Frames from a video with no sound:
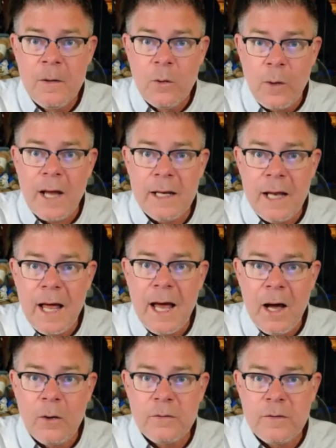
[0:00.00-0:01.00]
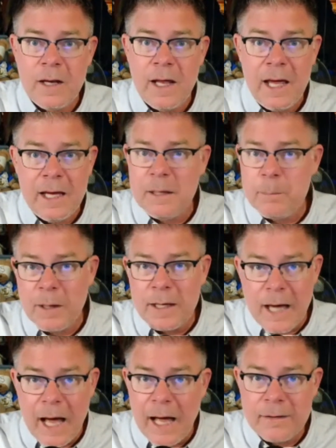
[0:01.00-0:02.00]
right now today, any big
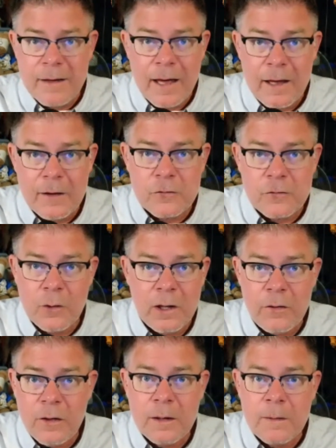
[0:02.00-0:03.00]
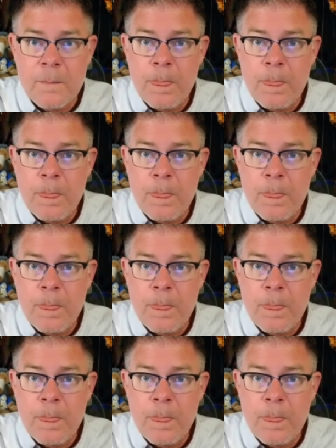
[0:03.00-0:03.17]
contest or anything.